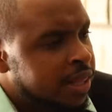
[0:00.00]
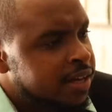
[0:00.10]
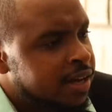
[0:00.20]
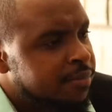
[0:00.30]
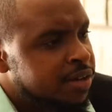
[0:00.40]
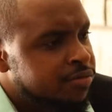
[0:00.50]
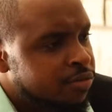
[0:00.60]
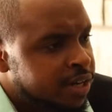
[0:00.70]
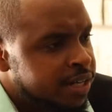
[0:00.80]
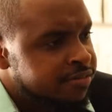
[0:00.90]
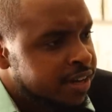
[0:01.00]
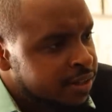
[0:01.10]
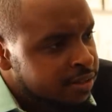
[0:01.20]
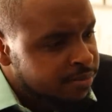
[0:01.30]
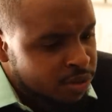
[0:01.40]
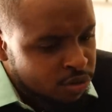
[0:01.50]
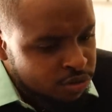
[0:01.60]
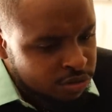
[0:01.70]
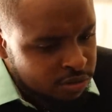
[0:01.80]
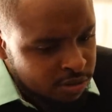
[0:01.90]
Were they coming for an event
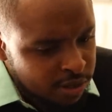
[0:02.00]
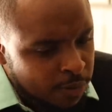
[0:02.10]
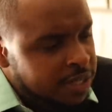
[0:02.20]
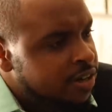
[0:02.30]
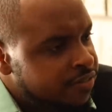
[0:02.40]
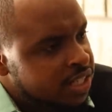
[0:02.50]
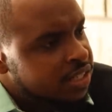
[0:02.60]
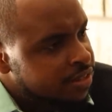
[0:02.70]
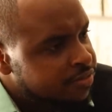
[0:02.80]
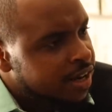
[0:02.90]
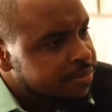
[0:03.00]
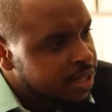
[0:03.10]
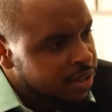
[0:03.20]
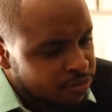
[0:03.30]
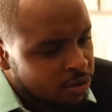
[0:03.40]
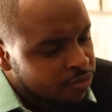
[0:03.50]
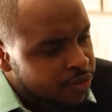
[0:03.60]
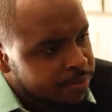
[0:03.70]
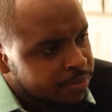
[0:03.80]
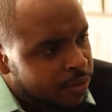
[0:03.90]
because they were traveling as a family, the 4 of
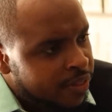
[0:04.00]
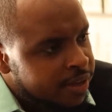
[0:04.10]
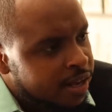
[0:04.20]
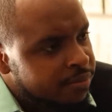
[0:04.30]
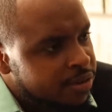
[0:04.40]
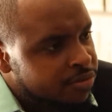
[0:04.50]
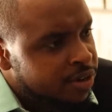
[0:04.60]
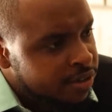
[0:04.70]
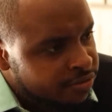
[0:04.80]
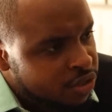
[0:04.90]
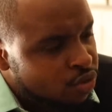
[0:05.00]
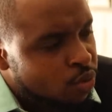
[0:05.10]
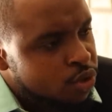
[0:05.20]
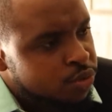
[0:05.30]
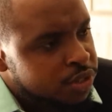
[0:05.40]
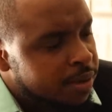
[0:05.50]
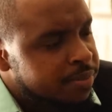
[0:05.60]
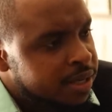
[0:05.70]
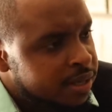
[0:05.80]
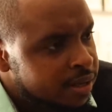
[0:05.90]
them? Were they coming for an event or what was
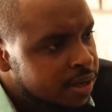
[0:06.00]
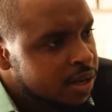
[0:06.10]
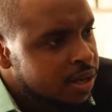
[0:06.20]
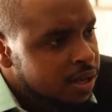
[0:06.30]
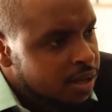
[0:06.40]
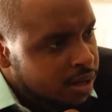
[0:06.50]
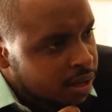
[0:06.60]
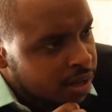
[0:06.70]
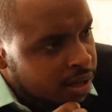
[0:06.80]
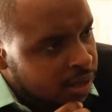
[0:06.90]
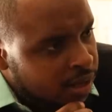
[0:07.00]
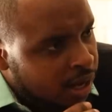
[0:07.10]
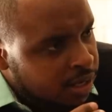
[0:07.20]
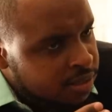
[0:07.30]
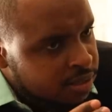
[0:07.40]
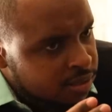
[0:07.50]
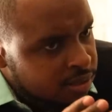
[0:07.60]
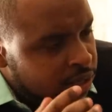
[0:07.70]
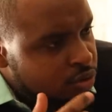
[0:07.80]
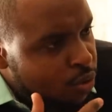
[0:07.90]
happening
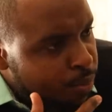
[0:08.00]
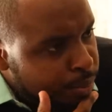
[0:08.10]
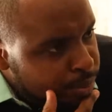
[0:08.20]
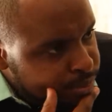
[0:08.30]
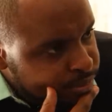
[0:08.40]
at home?